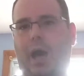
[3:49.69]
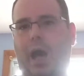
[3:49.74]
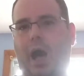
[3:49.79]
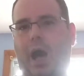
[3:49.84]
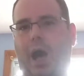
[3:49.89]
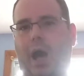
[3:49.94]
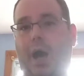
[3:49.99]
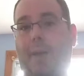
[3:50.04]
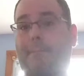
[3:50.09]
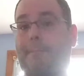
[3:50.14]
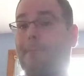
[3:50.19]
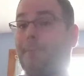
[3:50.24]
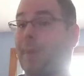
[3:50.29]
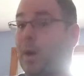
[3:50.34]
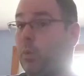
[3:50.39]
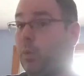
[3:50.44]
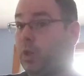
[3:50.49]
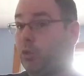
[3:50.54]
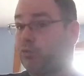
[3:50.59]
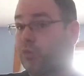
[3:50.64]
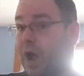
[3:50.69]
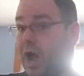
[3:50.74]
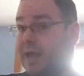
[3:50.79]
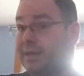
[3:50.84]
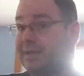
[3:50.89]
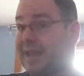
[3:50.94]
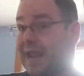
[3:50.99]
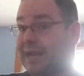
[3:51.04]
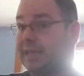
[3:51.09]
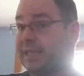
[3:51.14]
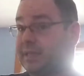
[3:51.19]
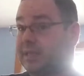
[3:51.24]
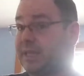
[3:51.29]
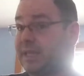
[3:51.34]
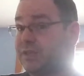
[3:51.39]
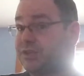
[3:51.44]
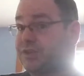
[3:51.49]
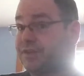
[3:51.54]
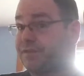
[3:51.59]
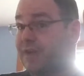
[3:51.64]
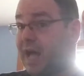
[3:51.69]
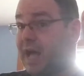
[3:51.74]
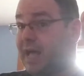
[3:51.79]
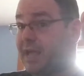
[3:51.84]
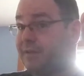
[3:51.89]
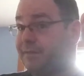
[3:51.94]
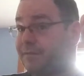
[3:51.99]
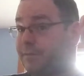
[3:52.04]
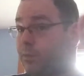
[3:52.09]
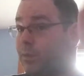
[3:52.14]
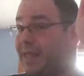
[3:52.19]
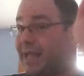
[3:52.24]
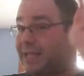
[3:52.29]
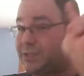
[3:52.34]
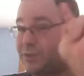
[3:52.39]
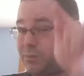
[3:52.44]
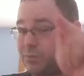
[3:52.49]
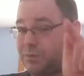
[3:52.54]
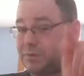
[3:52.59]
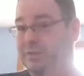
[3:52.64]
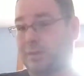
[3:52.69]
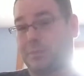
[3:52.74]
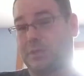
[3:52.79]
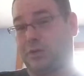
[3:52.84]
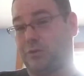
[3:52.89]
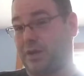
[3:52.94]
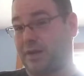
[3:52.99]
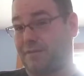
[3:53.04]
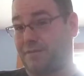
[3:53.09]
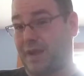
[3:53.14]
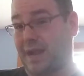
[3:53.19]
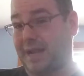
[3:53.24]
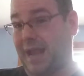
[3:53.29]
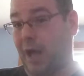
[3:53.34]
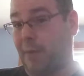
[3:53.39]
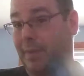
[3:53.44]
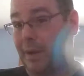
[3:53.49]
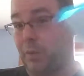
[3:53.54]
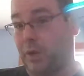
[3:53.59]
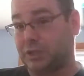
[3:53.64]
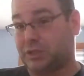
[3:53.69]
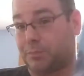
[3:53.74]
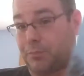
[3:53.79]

But will Rod, Natalie, and the kids survive? Well, that's something you got to find out by watching